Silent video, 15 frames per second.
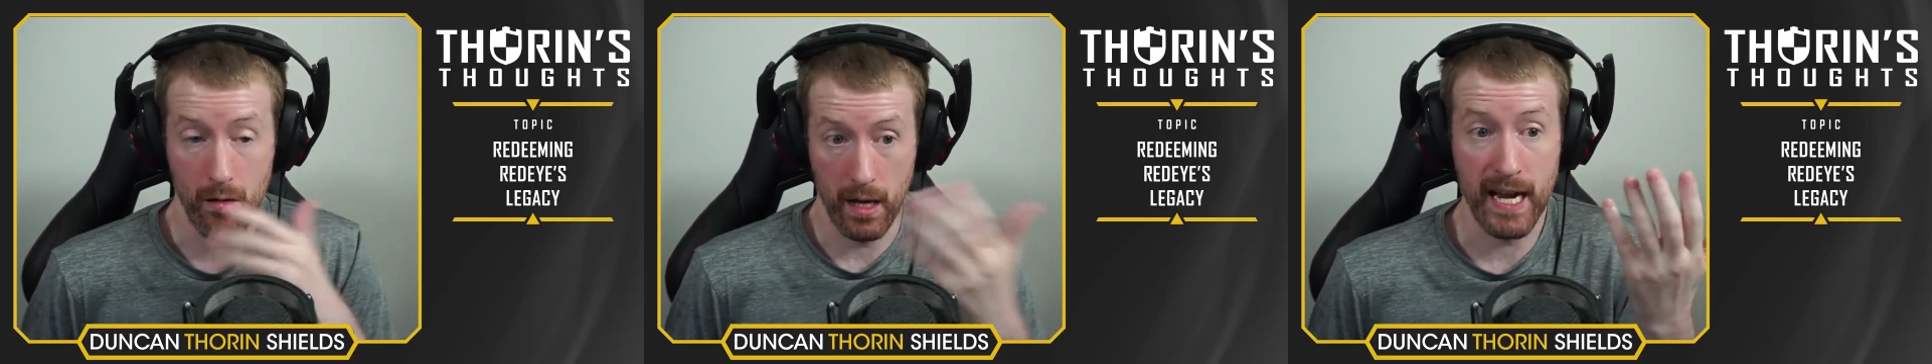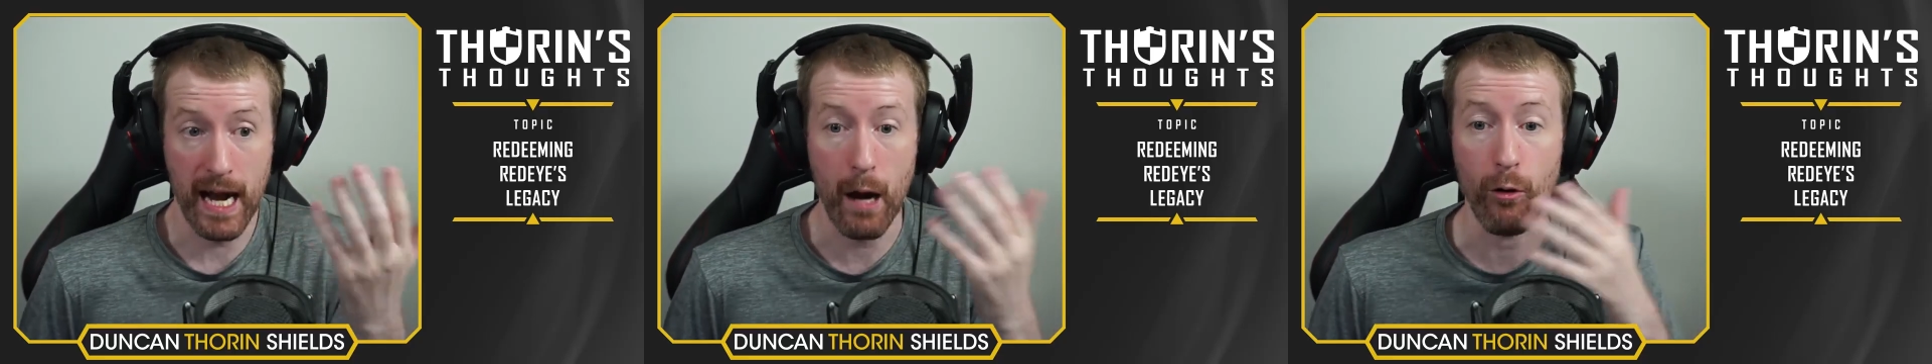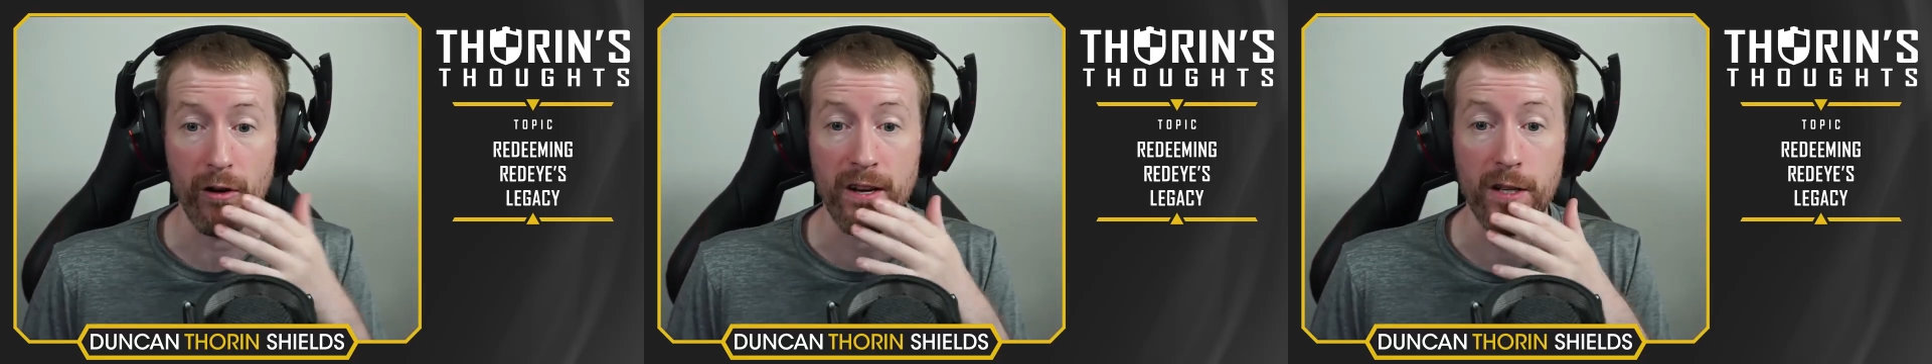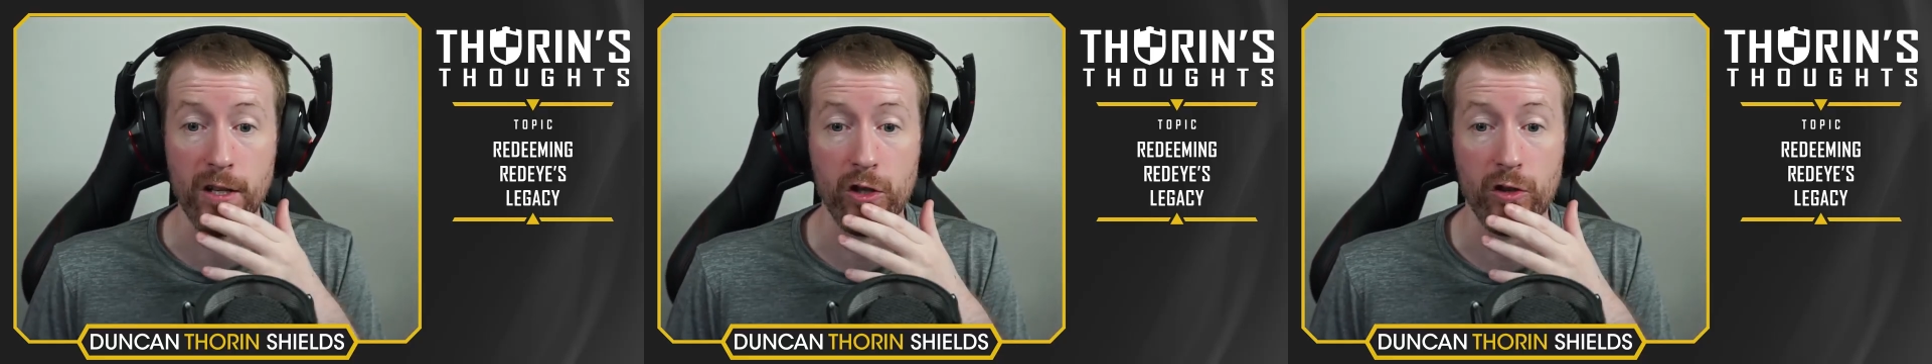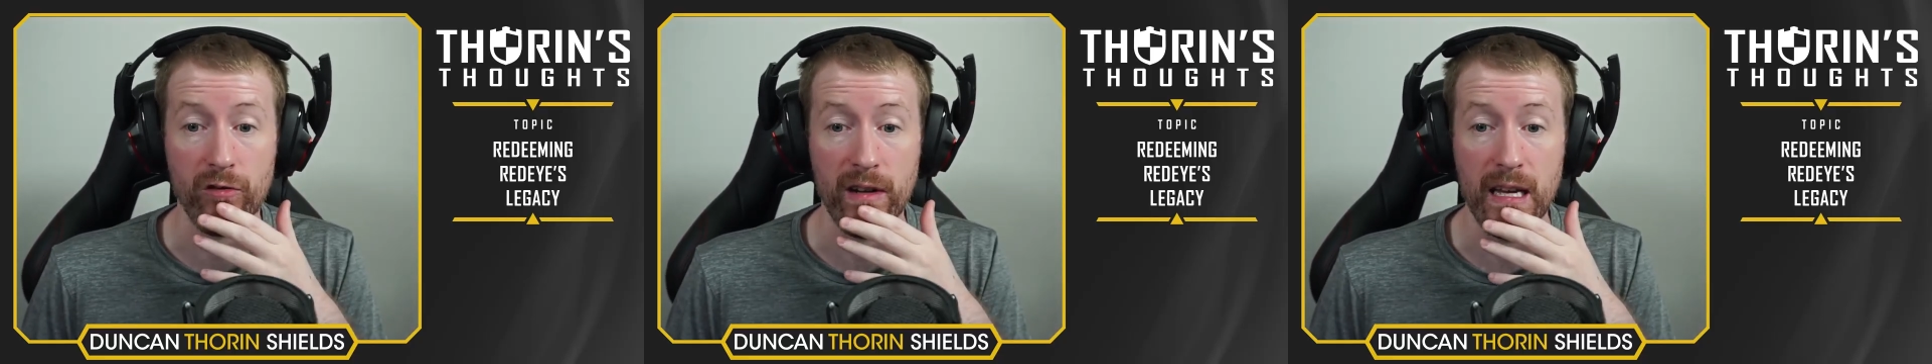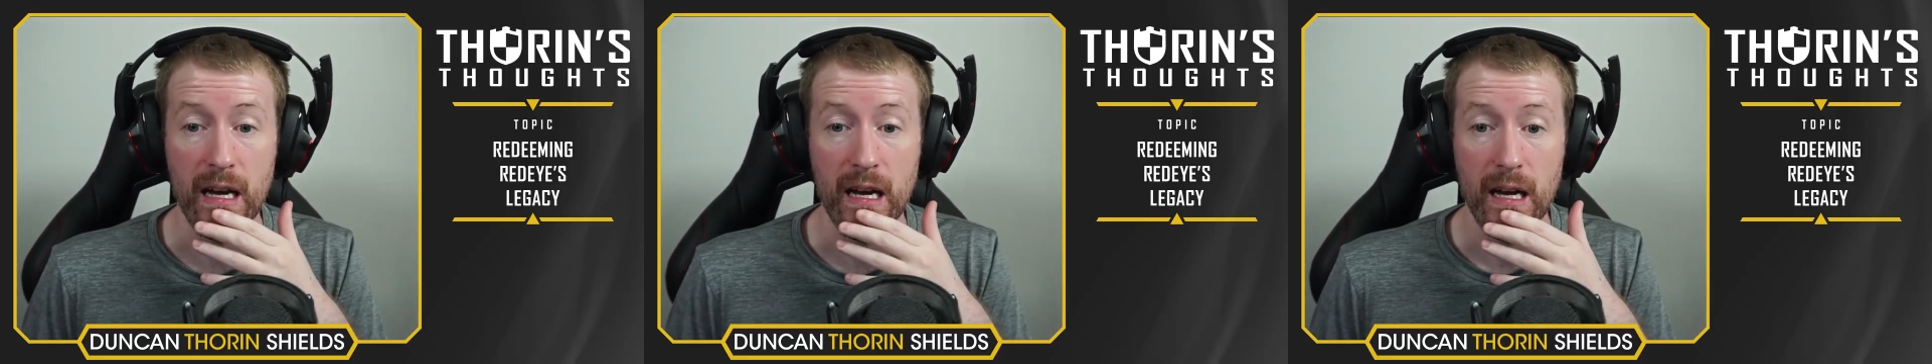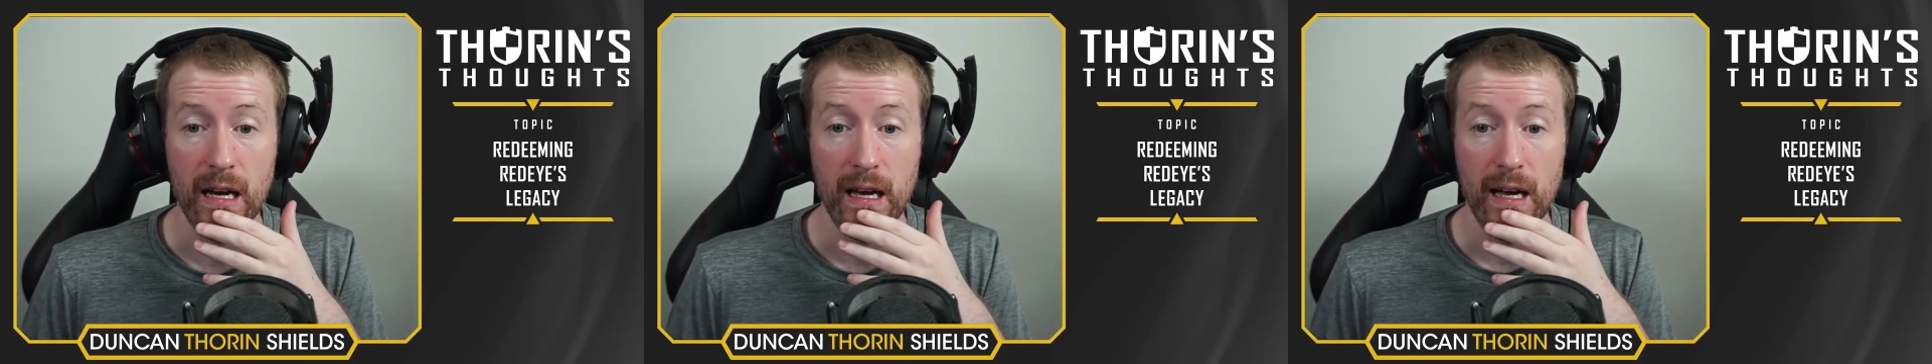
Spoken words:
in our industry.